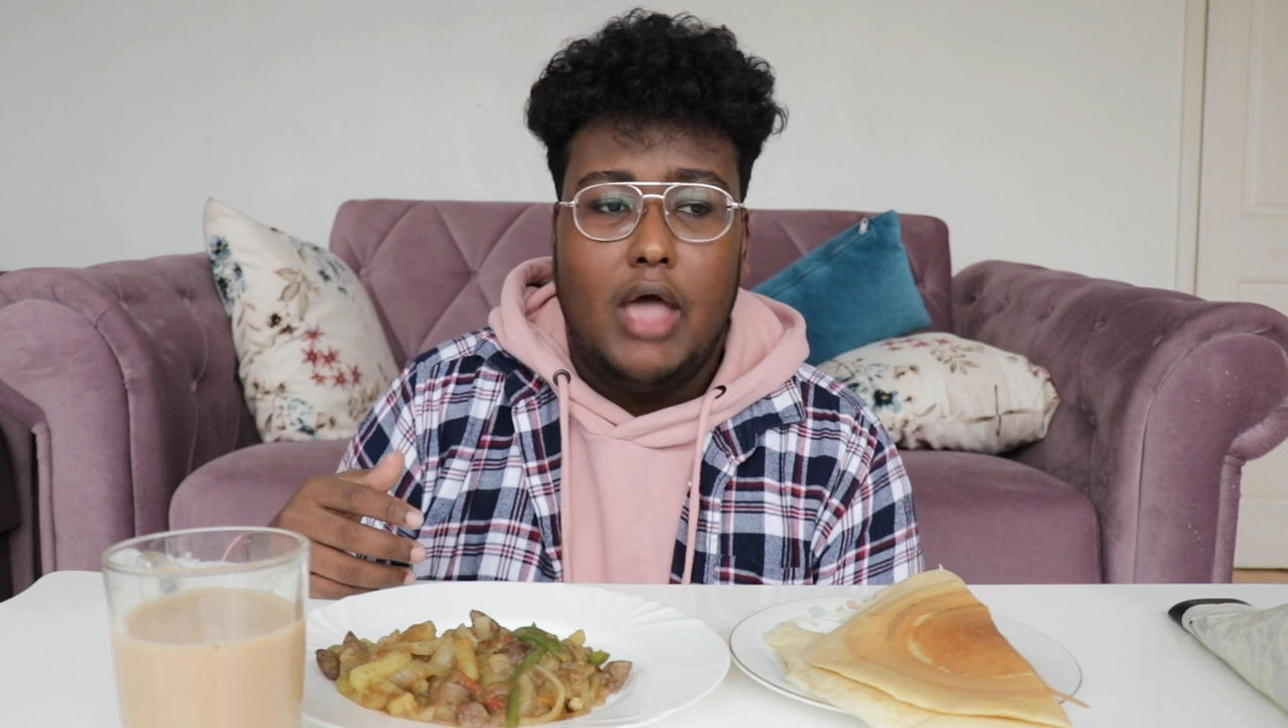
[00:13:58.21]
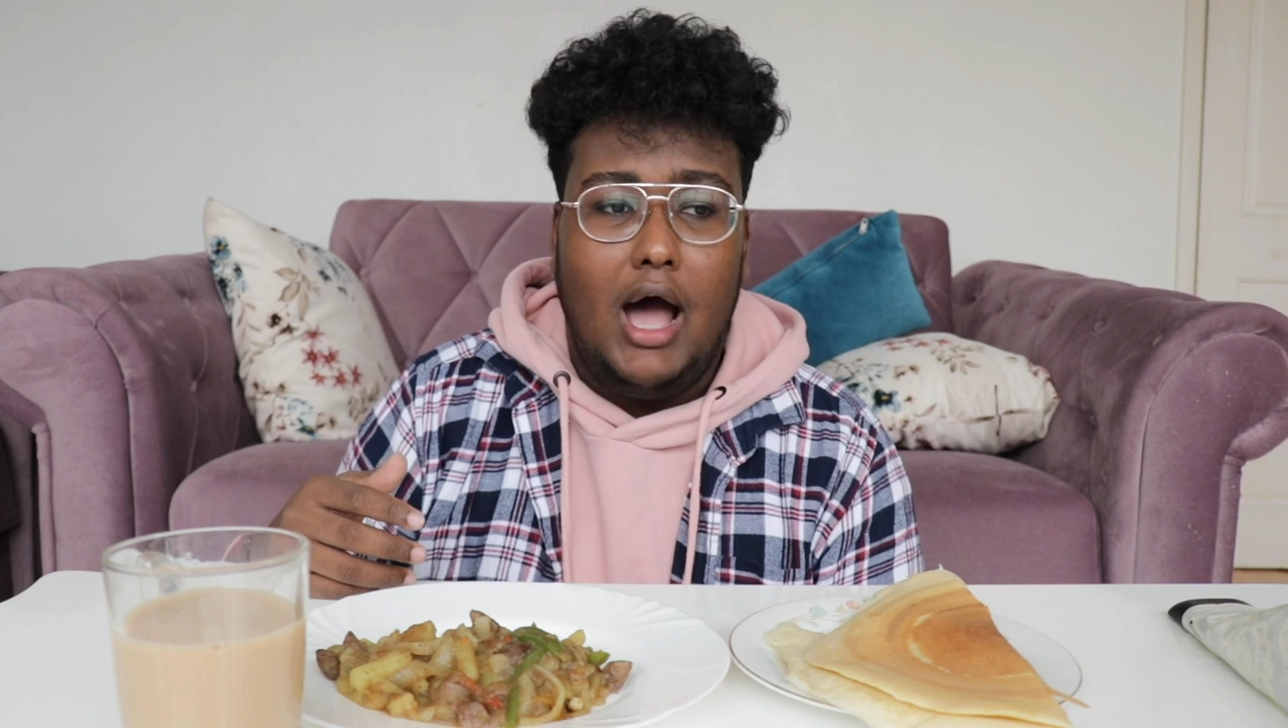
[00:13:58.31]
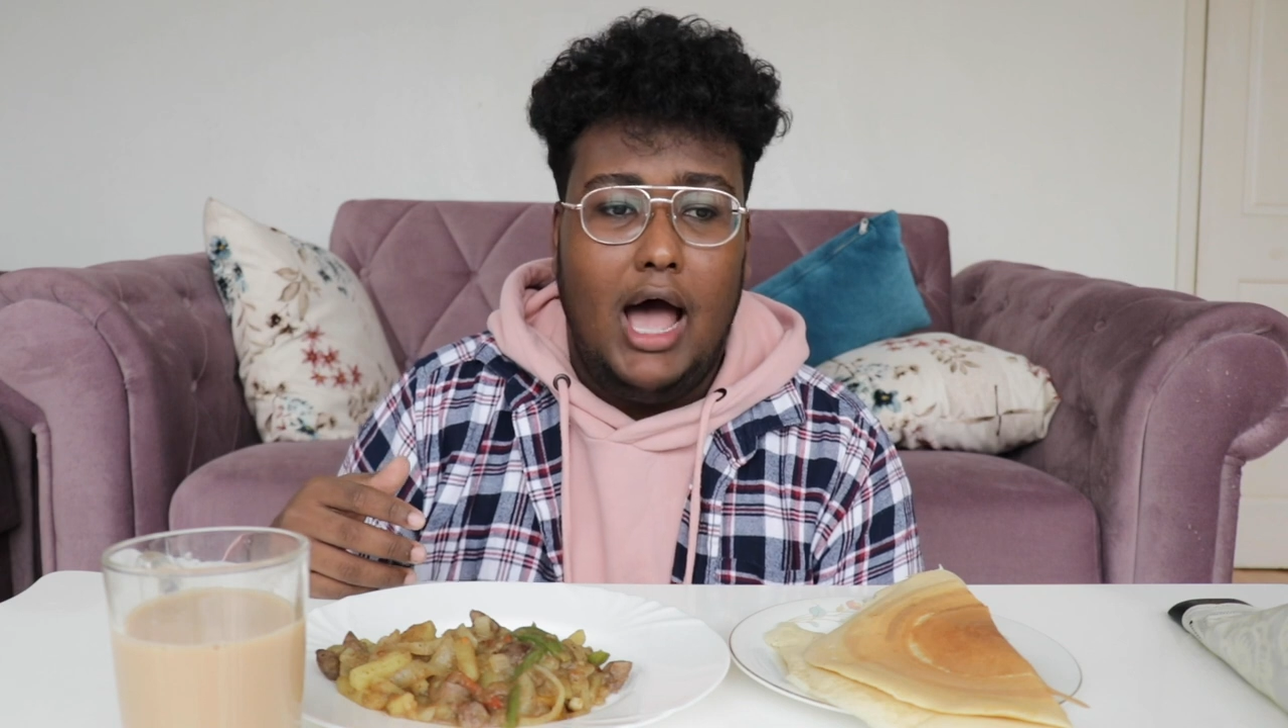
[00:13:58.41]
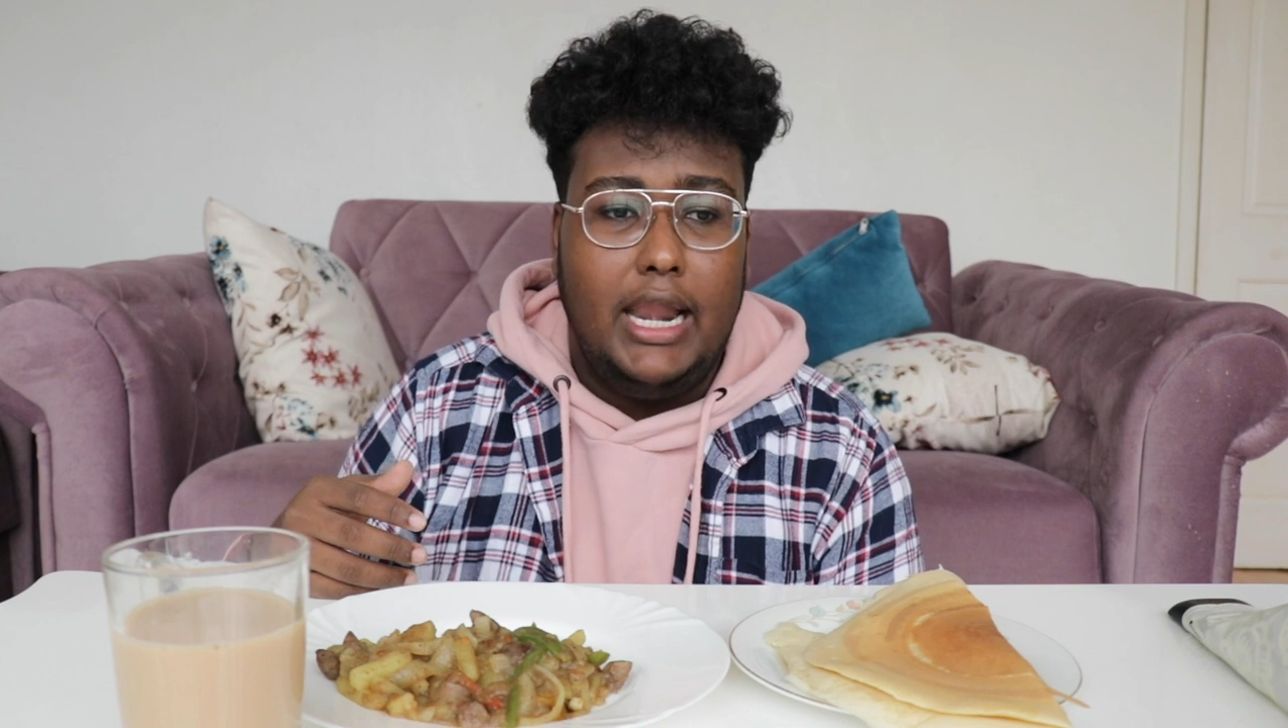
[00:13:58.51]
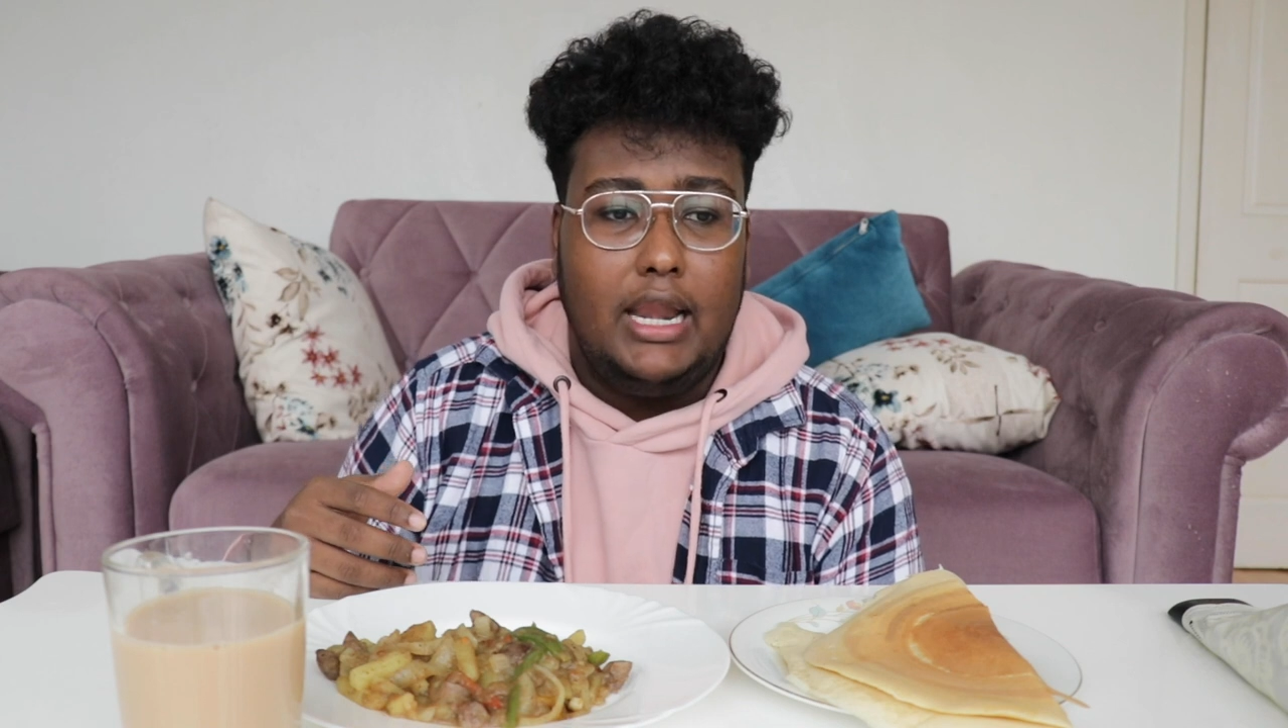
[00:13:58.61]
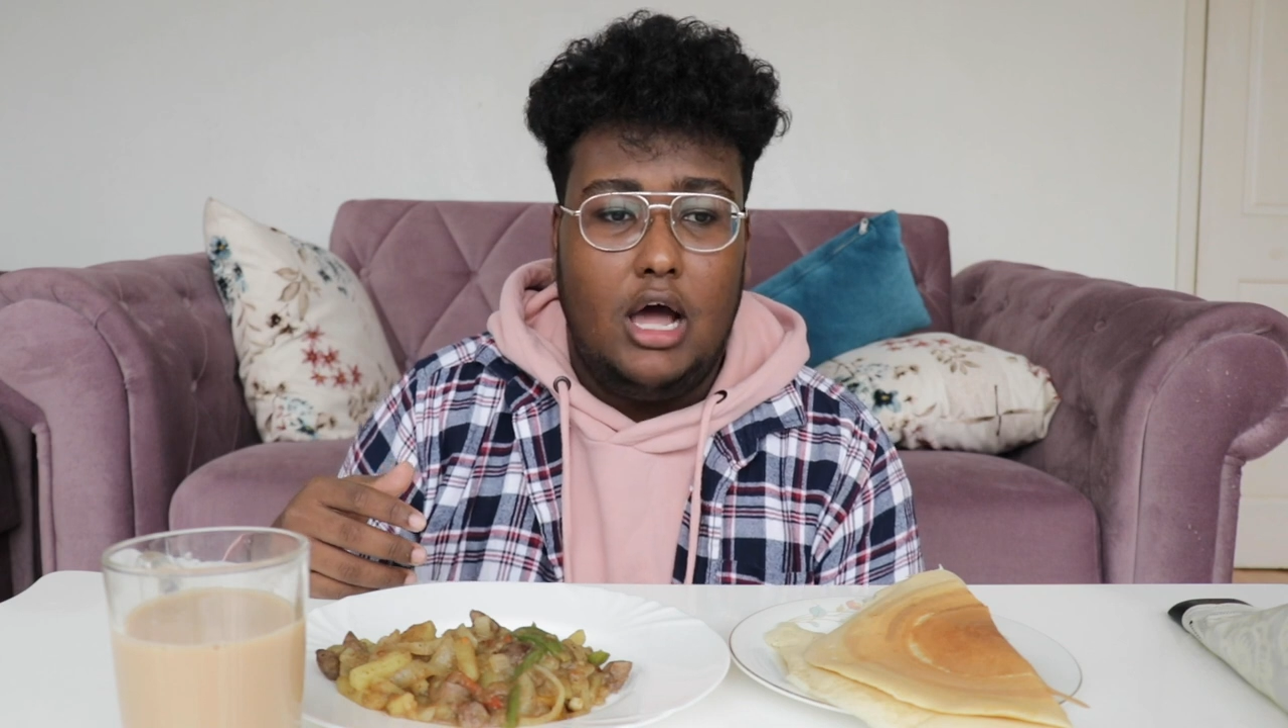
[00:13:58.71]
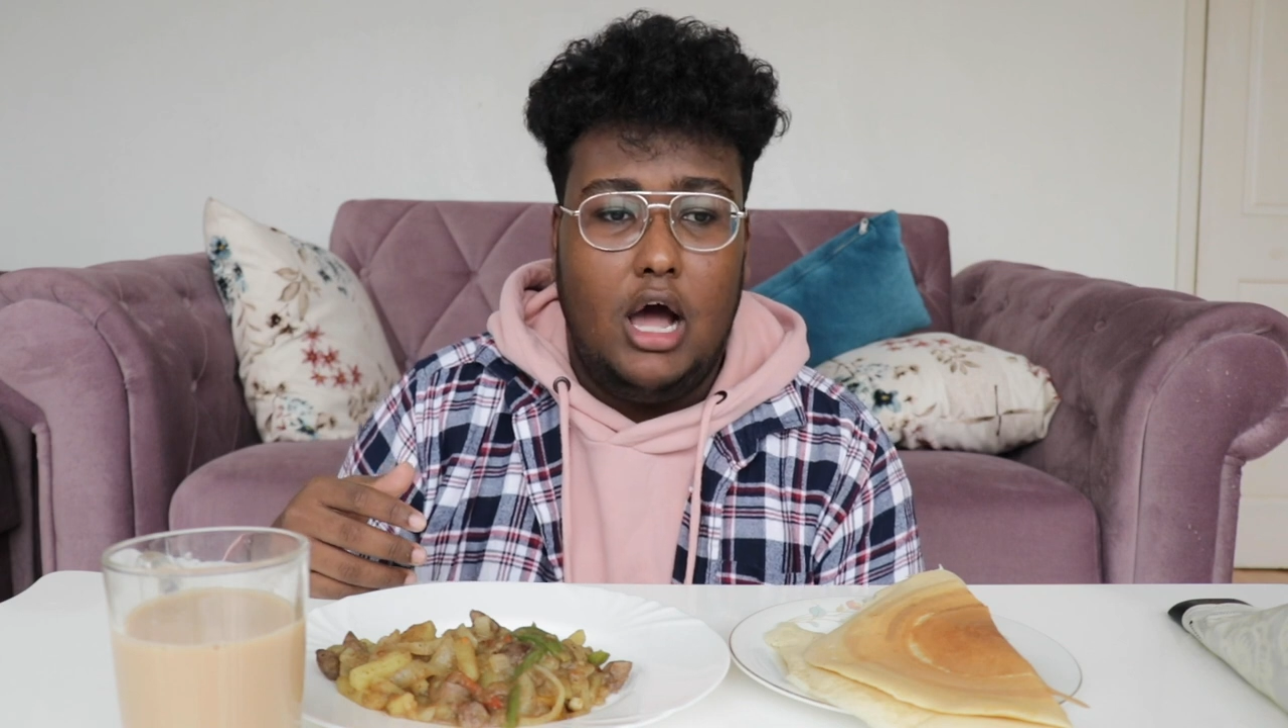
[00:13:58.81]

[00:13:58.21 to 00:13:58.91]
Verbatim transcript: And